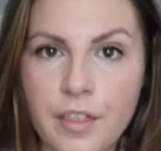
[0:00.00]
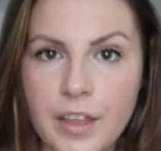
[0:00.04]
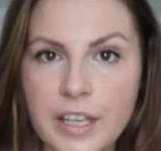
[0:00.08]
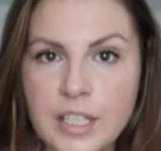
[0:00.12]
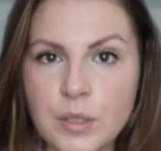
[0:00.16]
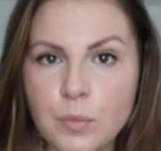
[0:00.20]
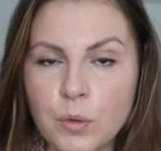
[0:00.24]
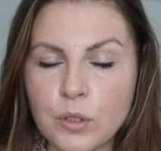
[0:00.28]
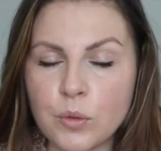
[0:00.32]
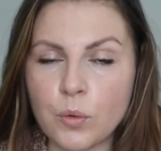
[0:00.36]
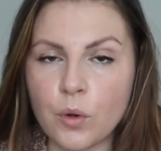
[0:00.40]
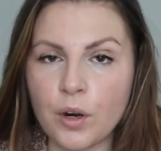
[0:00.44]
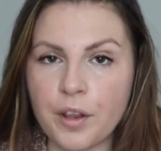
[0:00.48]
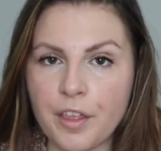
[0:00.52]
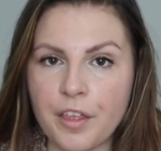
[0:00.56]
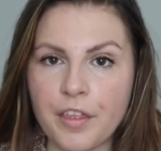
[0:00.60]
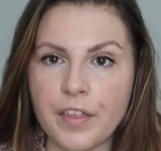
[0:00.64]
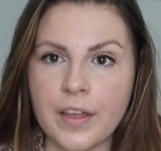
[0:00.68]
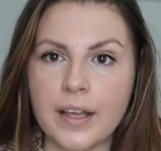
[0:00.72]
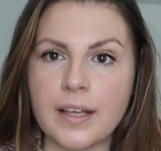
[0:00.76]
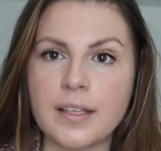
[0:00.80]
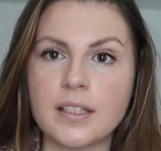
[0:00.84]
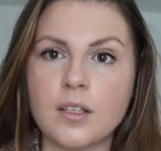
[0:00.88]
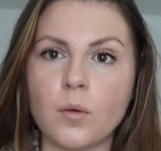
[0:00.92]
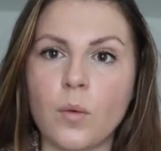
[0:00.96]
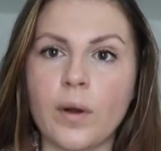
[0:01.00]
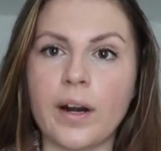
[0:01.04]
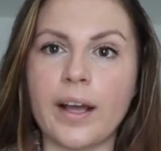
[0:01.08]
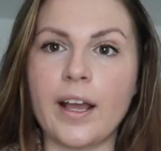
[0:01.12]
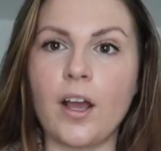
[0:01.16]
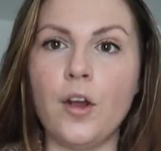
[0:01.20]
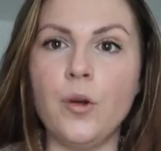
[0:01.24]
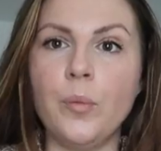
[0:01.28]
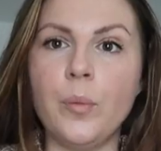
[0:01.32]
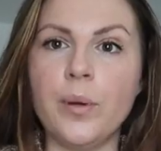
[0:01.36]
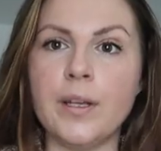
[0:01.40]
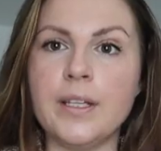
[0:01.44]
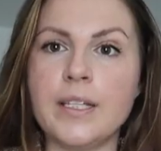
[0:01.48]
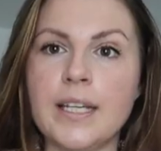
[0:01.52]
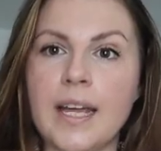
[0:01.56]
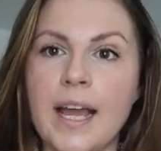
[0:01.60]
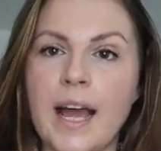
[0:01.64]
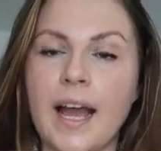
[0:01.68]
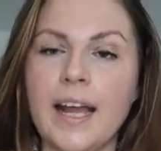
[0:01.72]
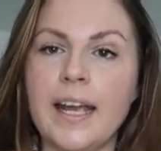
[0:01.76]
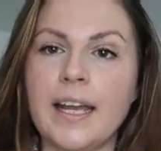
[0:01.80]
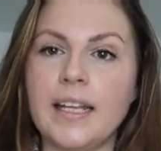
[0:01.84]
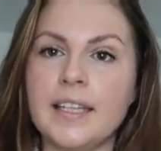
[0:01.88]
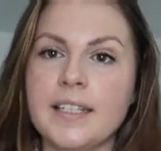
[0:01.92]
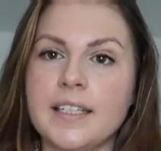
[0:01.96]
This was one of the things that when I opened it,
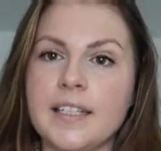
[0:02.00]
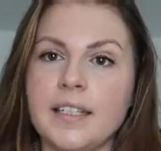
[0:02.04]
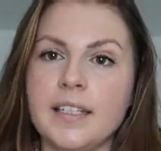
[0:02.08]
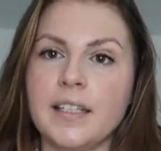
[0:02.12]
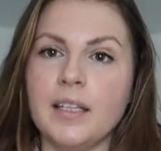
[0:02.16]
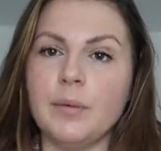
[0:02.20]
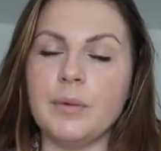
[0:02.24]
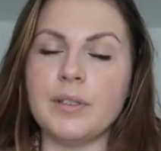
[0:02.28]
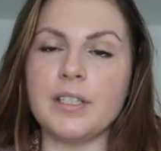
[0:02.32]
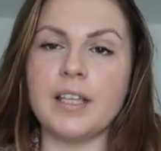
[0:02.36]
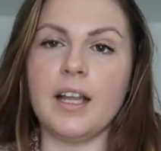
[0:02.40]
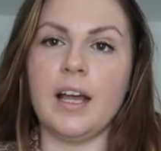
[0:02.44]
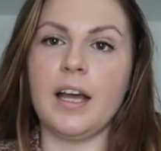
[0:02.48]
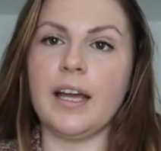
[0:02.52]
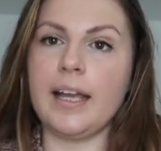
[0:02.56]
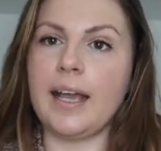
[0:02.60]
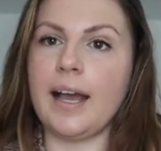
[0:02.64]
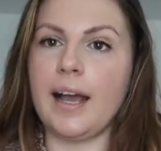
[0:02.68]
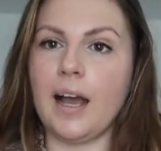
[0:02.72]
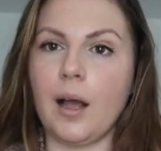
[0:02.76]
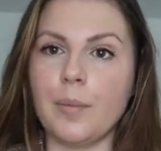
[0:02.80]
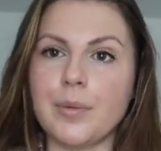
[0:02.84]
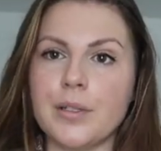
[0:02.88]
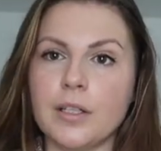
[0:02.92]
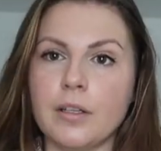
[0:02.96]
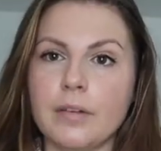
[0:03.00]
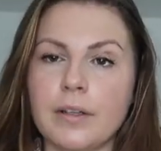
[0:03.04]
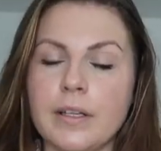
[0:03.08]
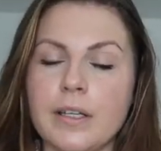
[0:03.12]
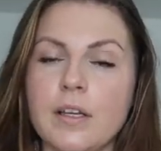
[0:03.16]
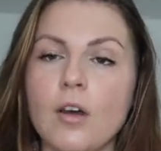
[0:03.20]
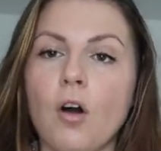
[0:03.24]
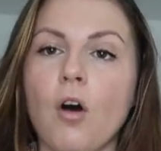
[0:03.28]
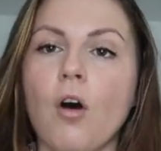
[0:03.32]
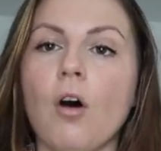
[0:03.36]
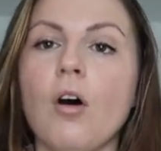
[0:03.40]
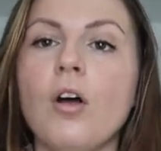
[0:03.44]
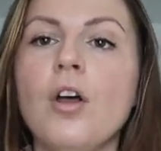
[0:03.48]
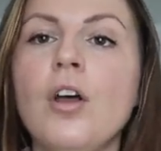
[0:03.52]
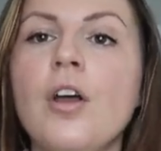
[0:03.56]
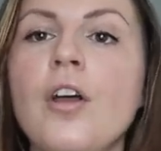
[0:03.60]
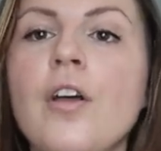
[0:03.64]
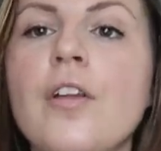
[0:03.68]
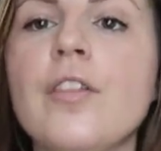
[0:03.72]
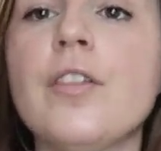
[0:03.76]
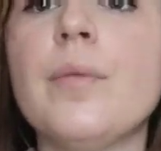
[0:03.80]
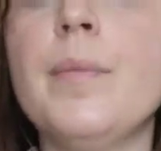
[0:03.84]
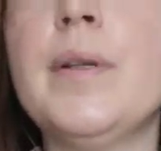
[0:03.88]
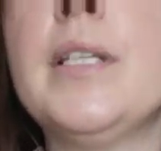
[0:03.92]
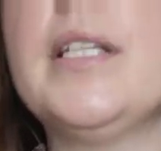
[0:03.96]
I instantly was like, absolutely not. The